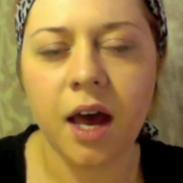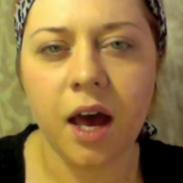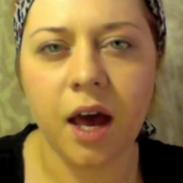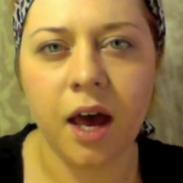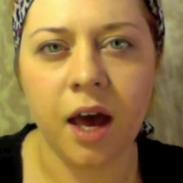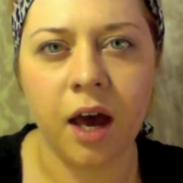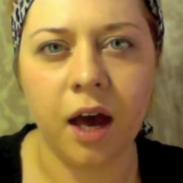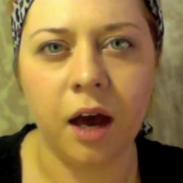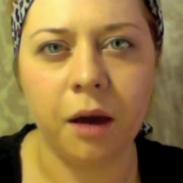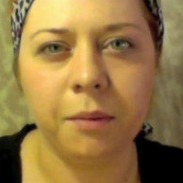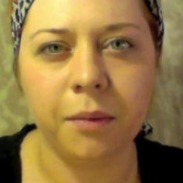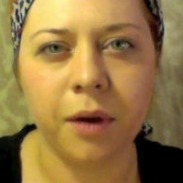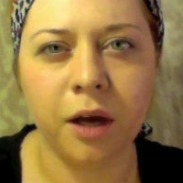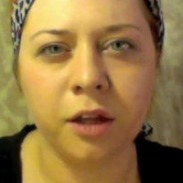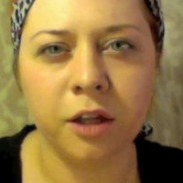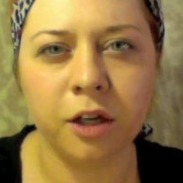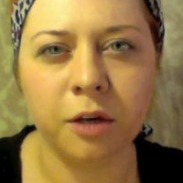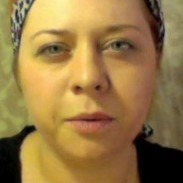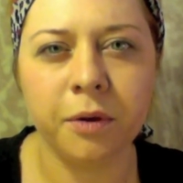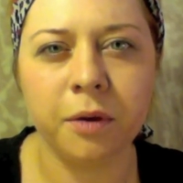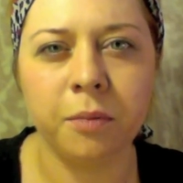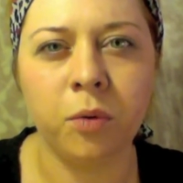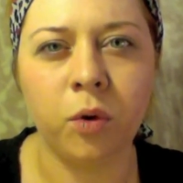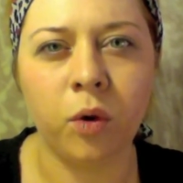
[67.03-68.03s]
A
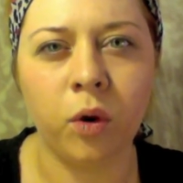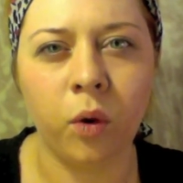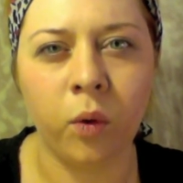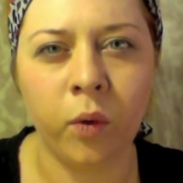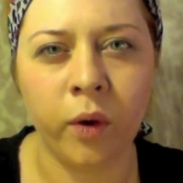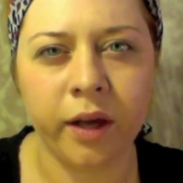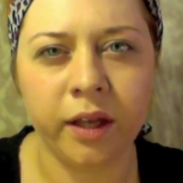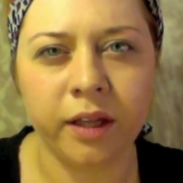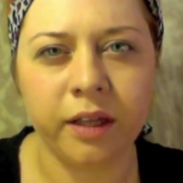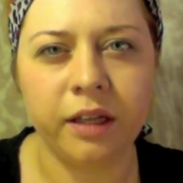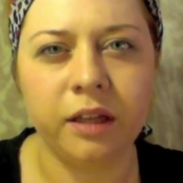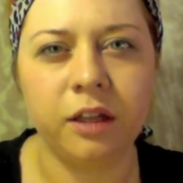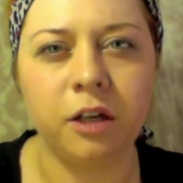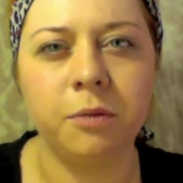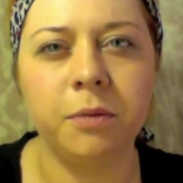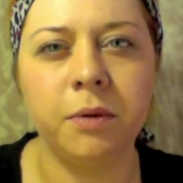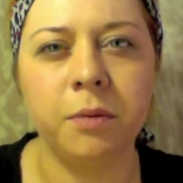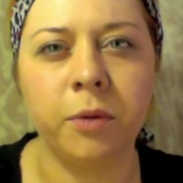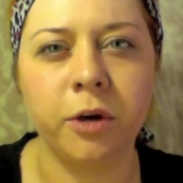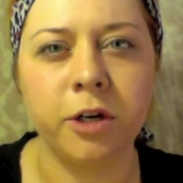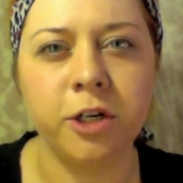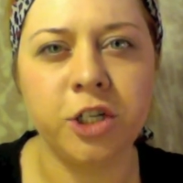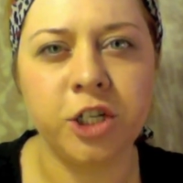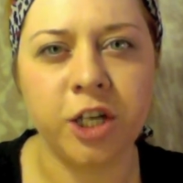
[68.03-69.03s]
little bit more oily, a little
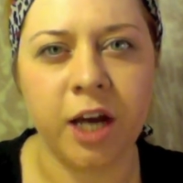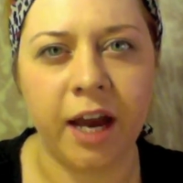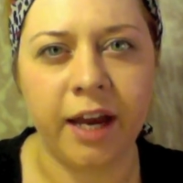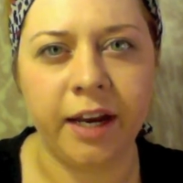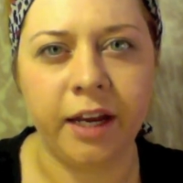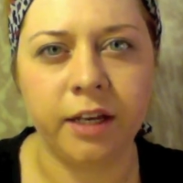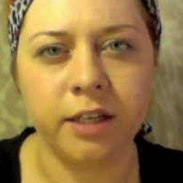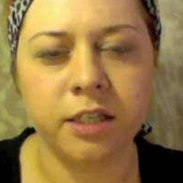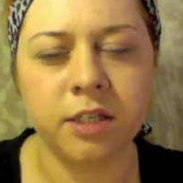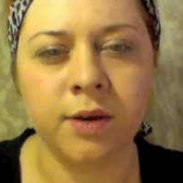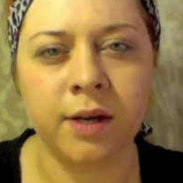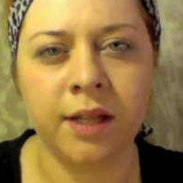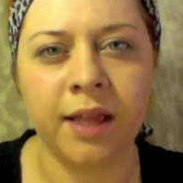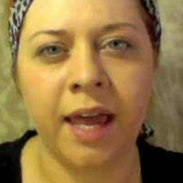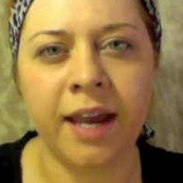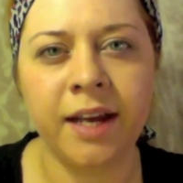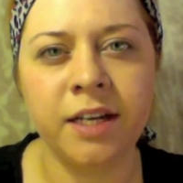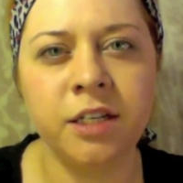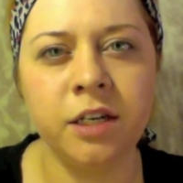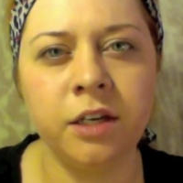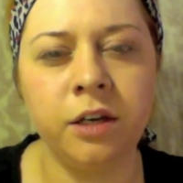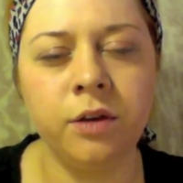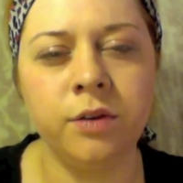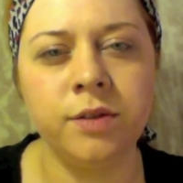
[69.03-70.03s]
bit more shiny. So I like
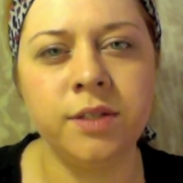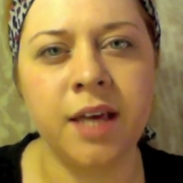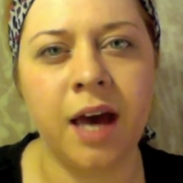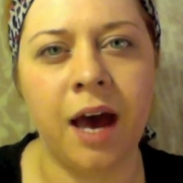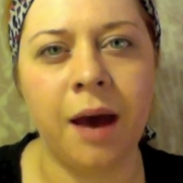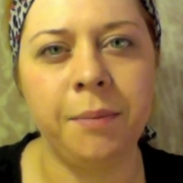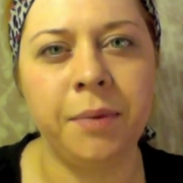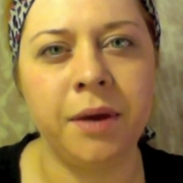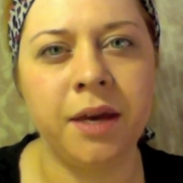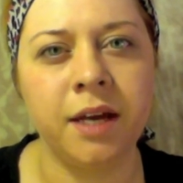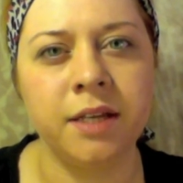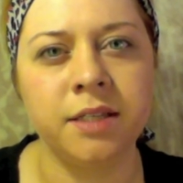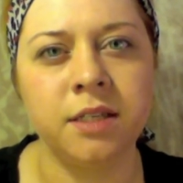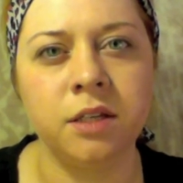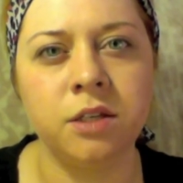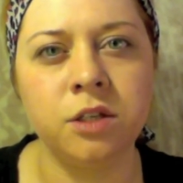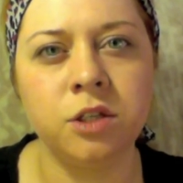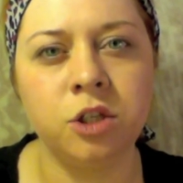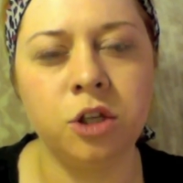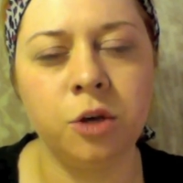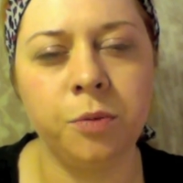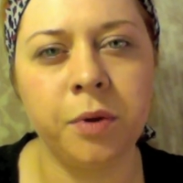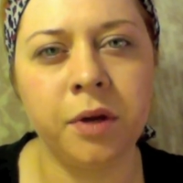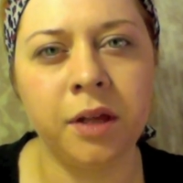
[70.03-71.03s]
to use that because it's
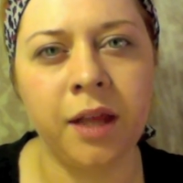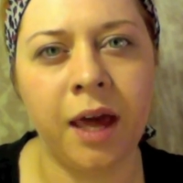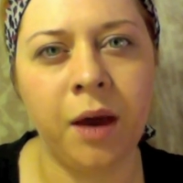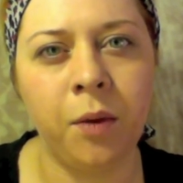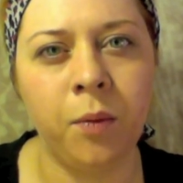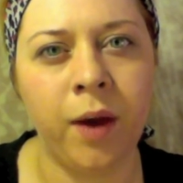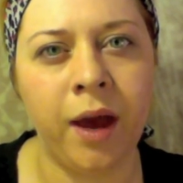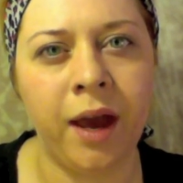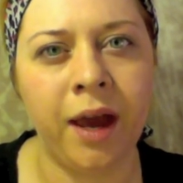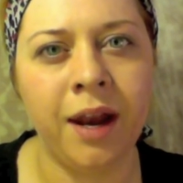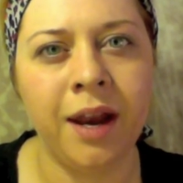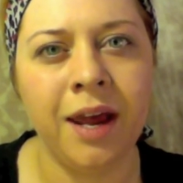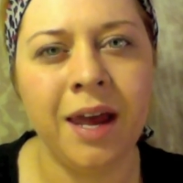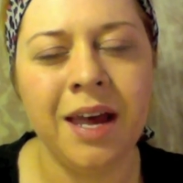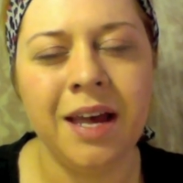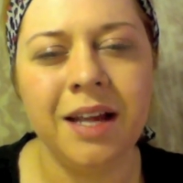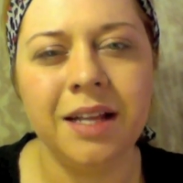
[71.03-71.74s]
super lightweight.